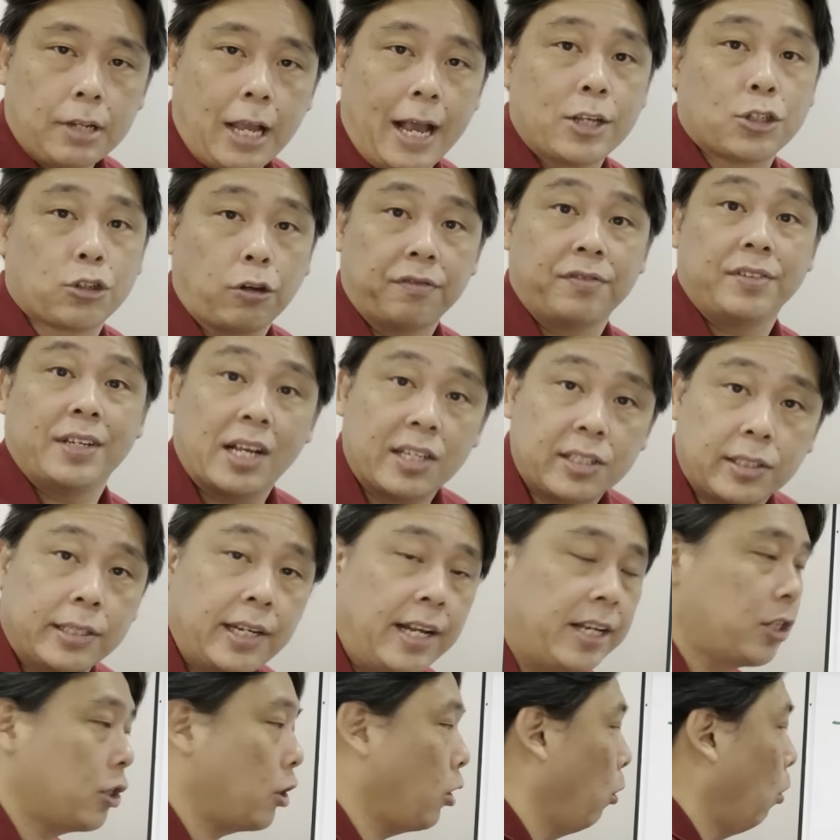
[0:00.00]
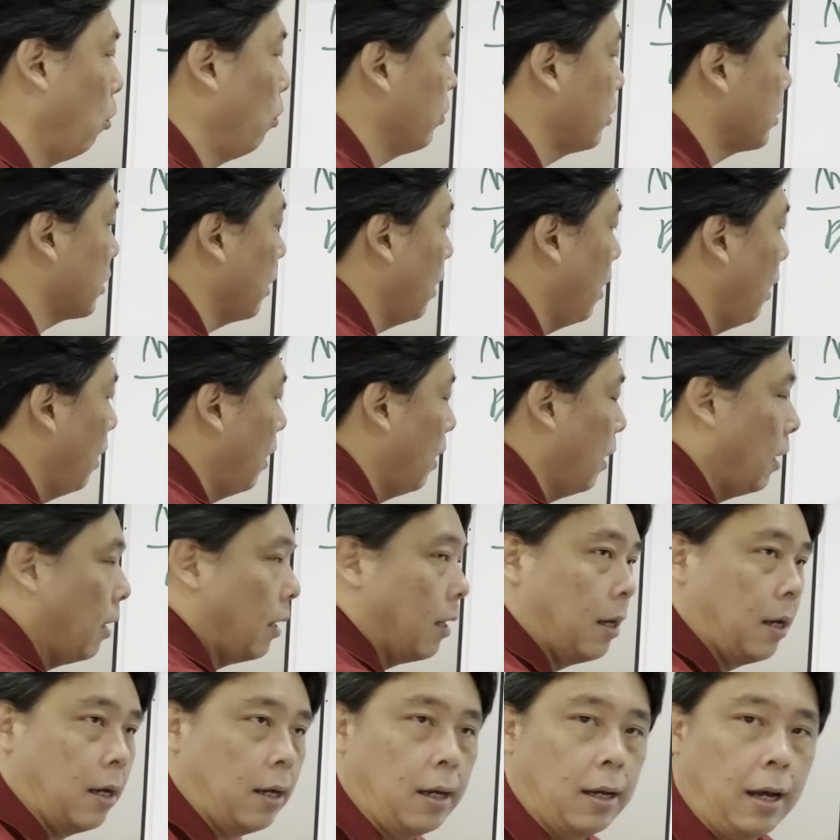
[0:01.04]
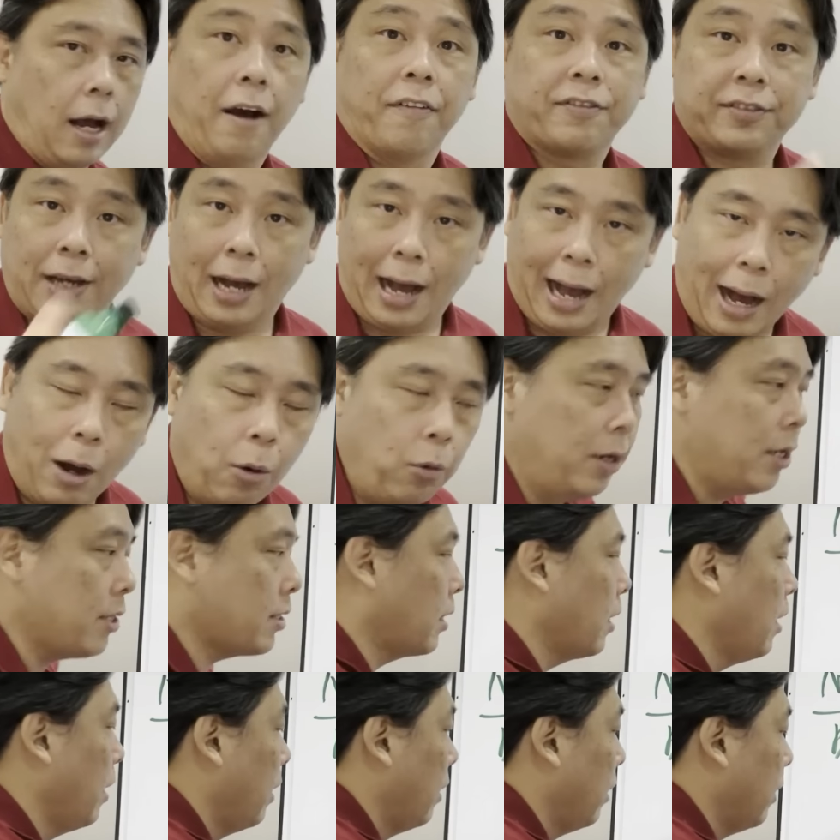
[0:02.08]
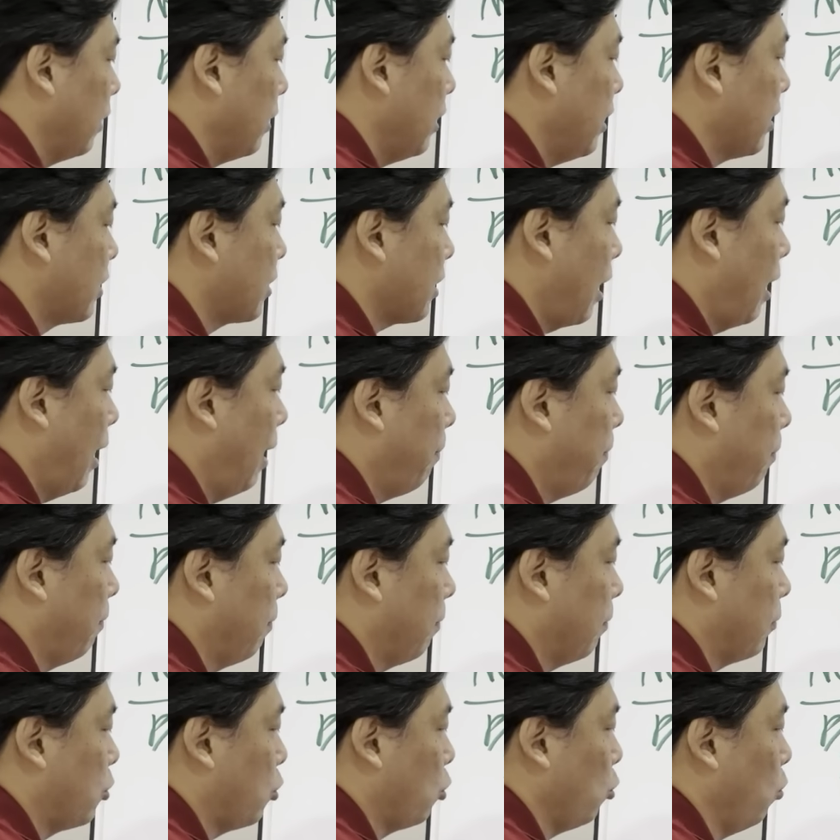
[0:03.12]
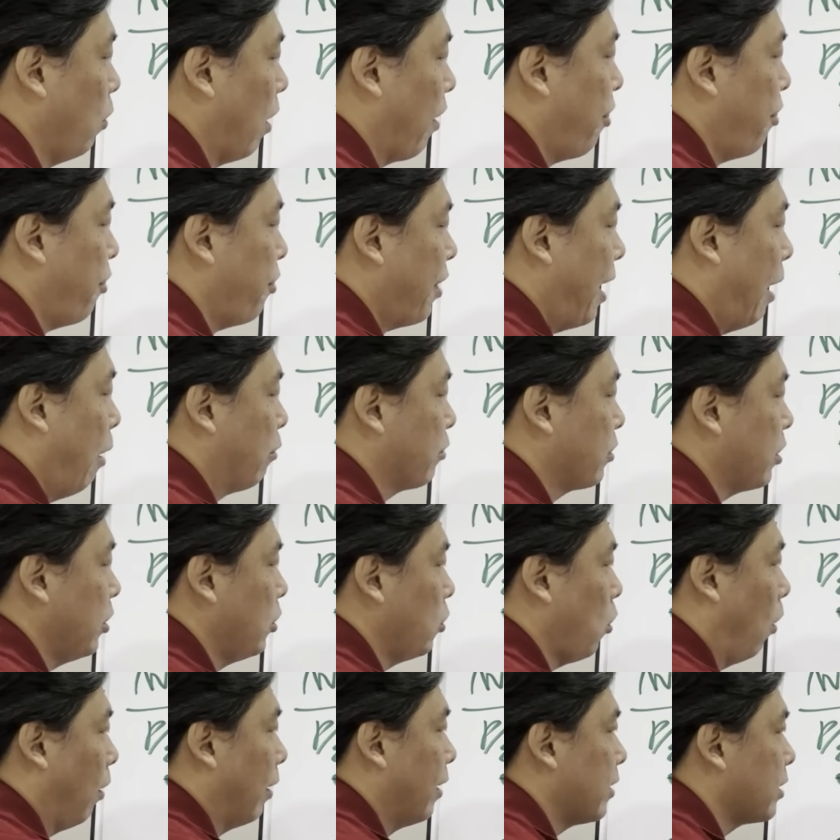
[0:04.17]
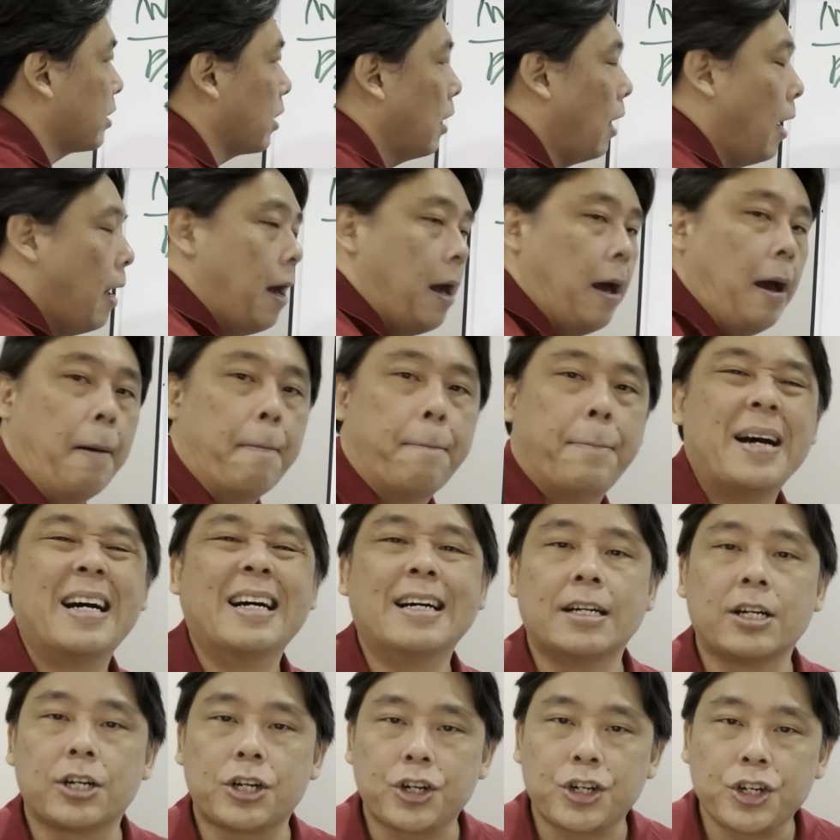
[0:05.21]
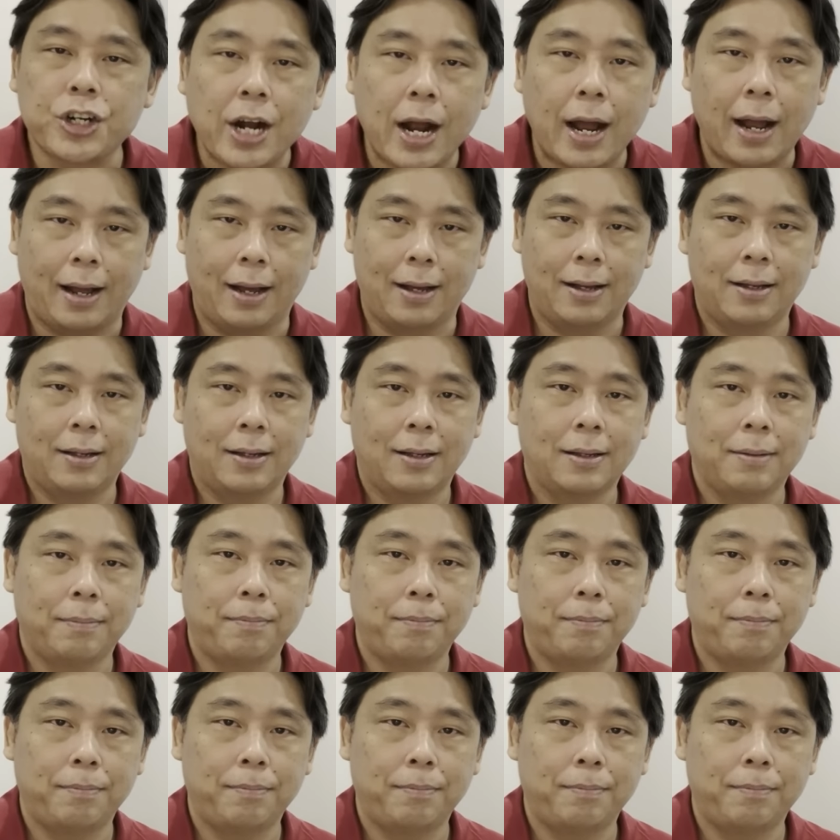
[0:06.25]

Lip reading: as of yesterday's close, after hours, is up to $1,000 per share.